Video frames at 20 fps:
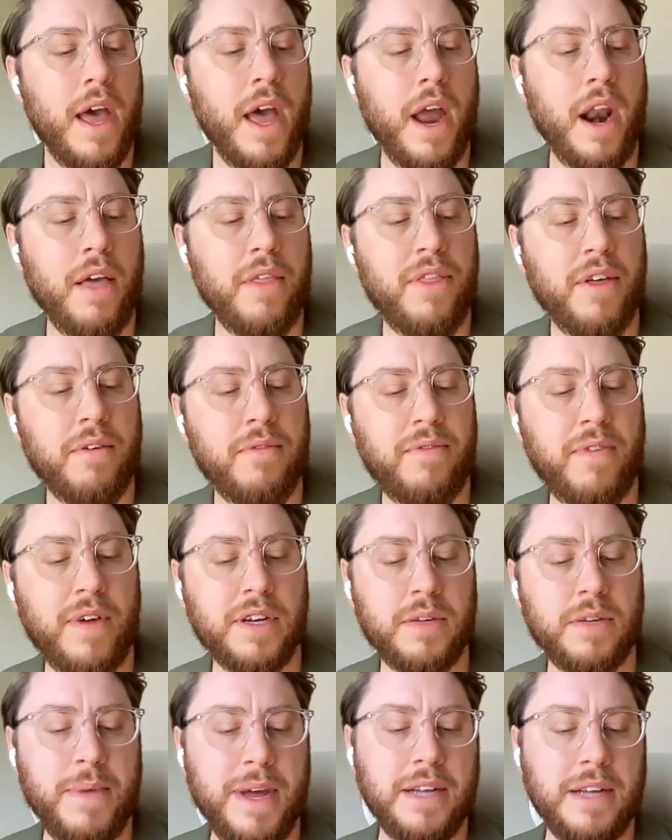And I think
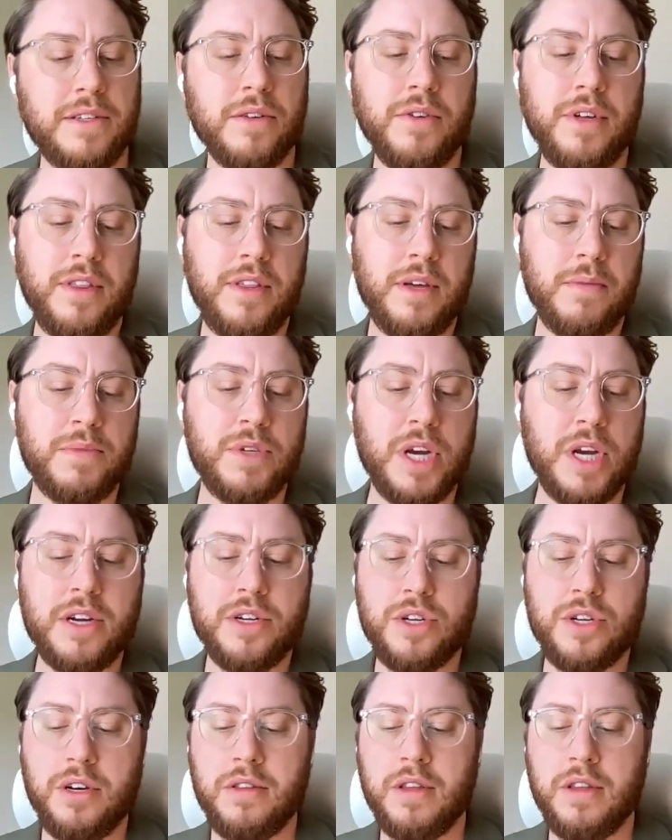fundamentally the
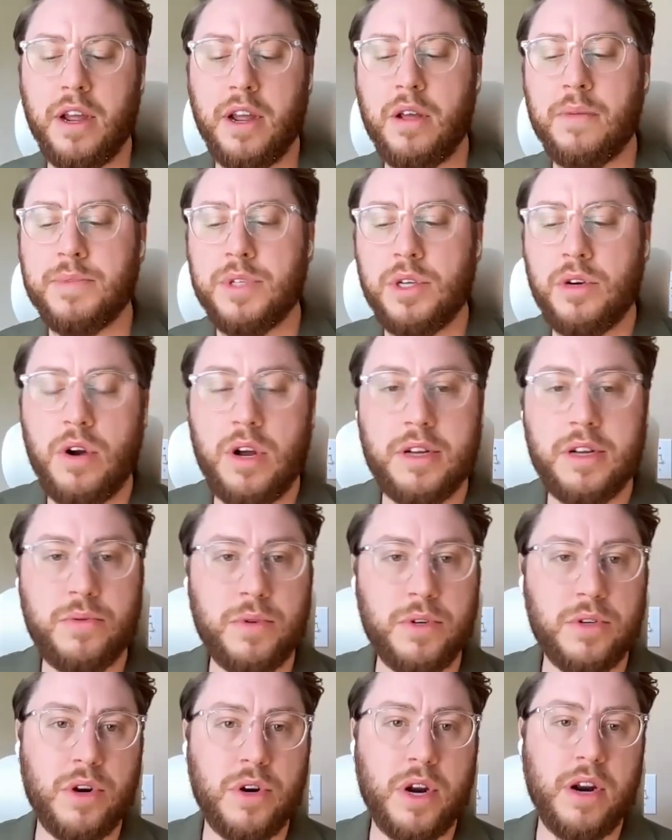objection that comes across
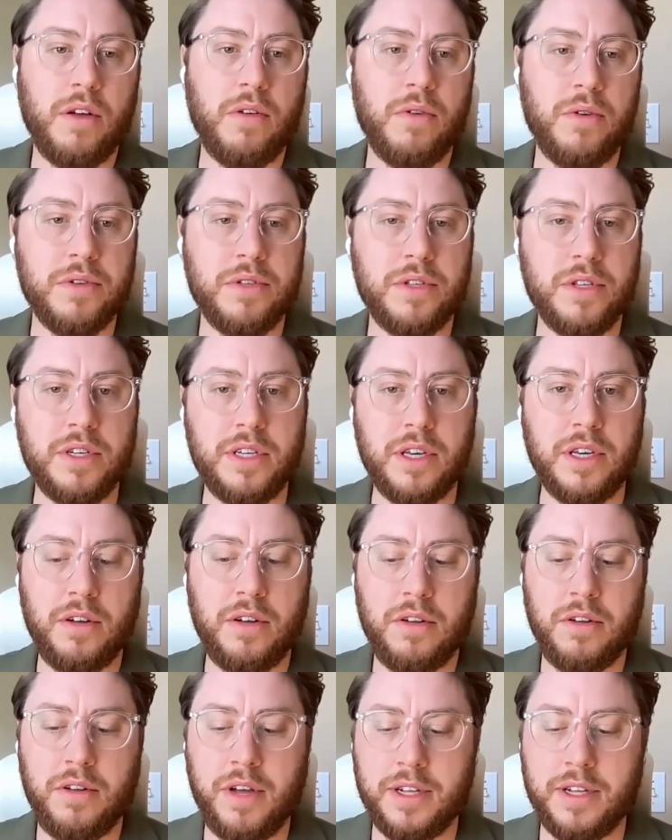when you're trying to close the
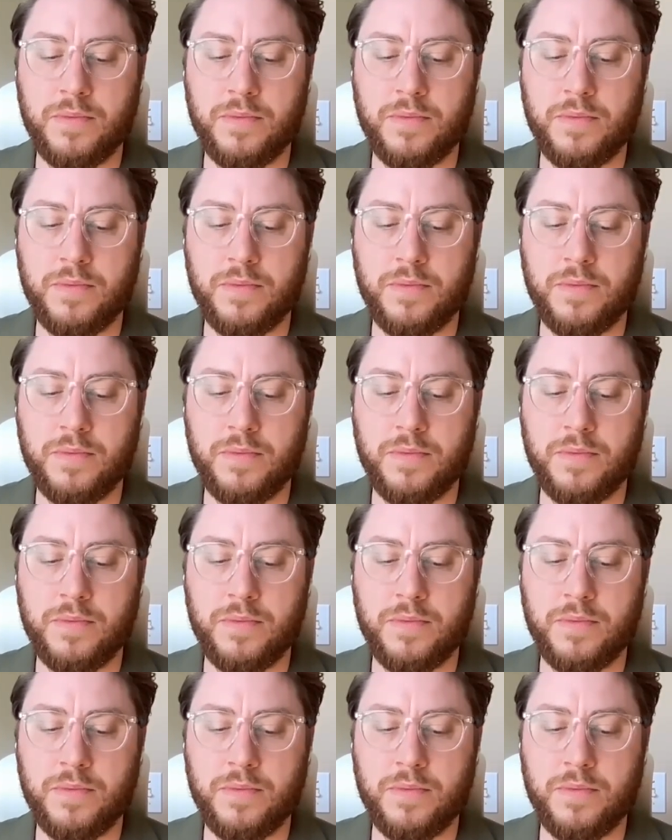deal,